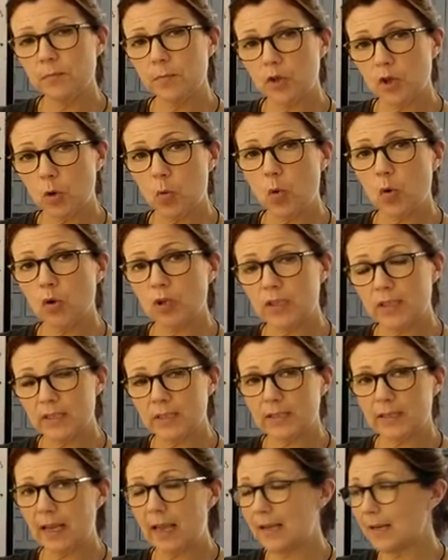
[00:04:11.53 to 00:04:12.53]

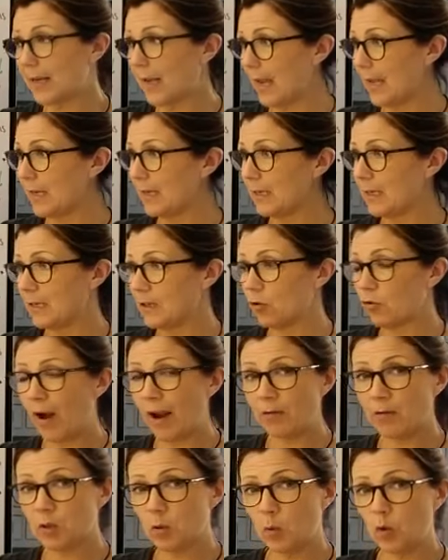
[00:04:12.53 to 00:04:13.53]
towards gaining
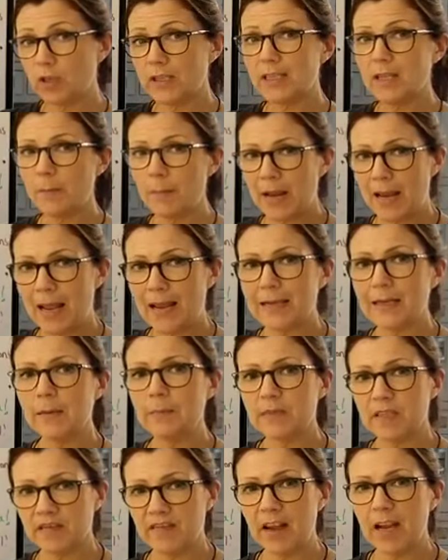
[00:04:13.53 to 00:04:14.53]
ground towards the Millennium
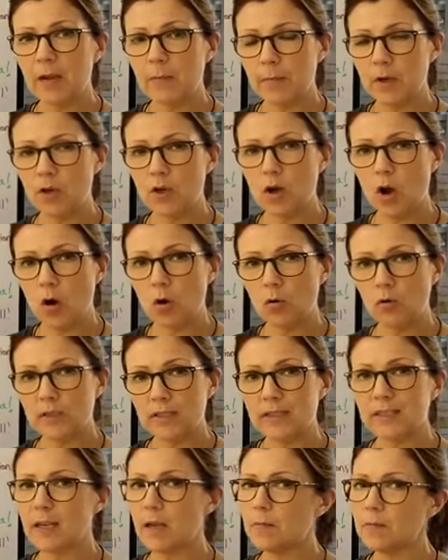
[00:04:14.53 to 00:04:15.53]
Development Goals
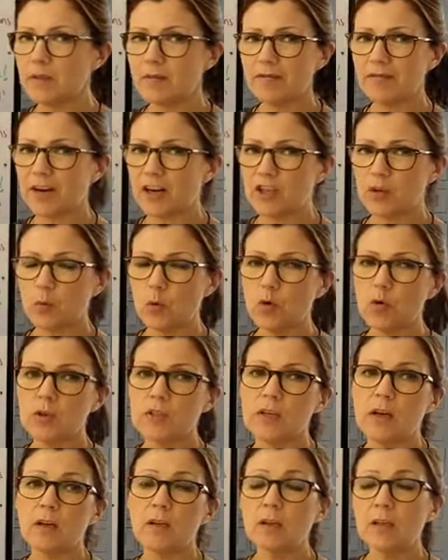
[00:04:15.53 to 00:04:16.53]
in terms of fresh
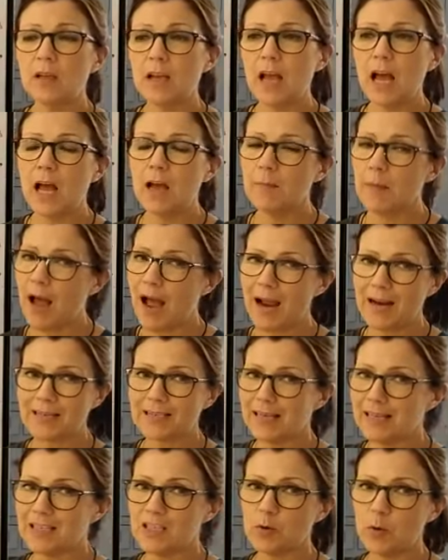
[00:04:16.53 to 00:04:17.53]
water,
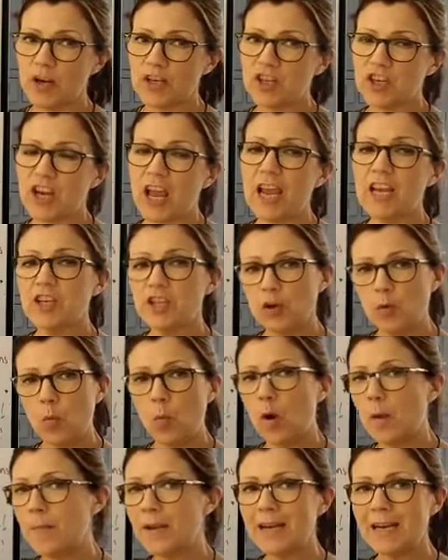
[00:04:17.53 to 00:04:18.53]
access to education,
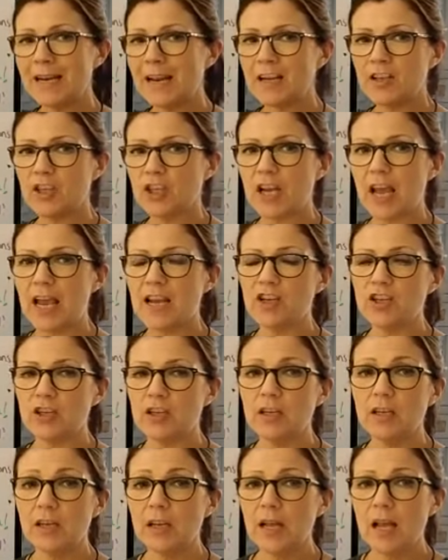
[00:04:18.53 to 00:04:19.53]
women in education,
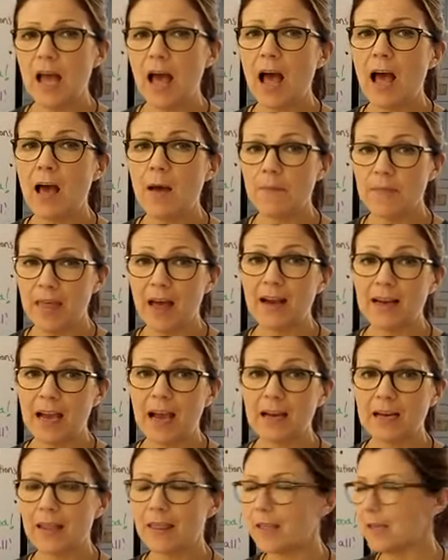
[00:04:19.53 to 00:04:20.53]
that
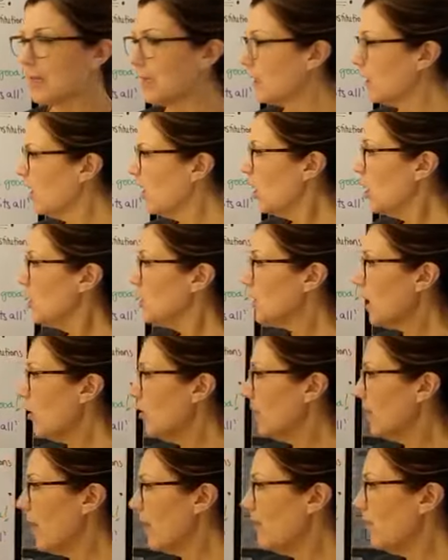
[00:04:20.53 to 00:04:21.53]
kind of thing.
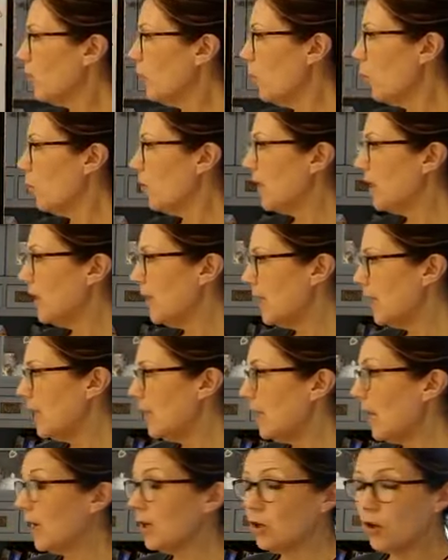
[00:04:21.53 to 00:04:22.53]
So they've come up with
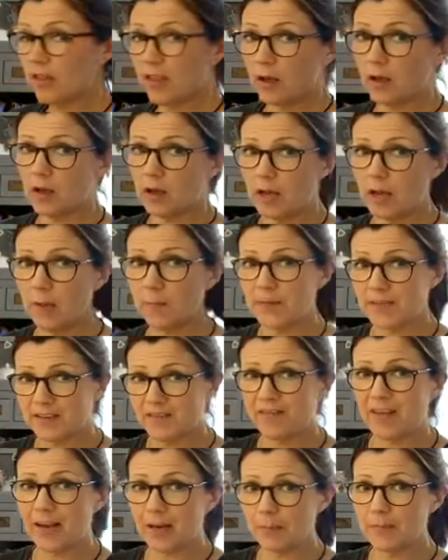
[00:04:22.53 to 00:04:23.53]
another
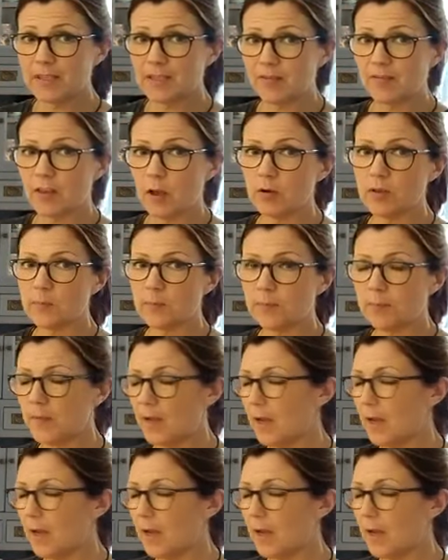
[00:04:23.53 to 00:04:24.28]
development of those